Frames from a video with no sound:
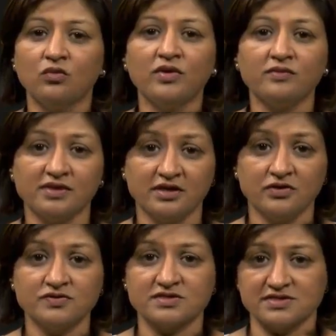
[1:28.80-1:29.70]
We will
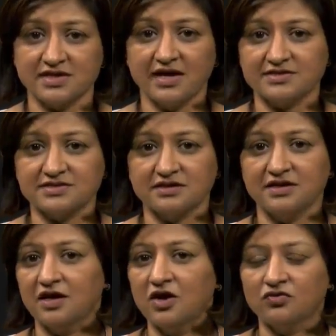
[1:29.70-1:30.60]
use this case
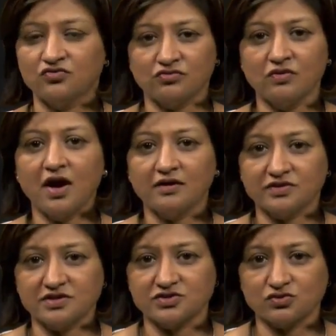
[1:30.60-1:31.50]
study
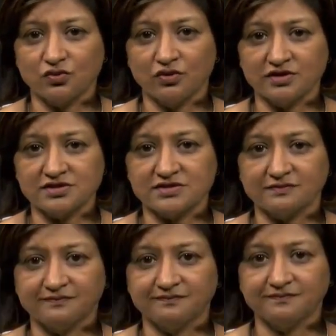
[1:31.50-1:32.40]
throughout this course.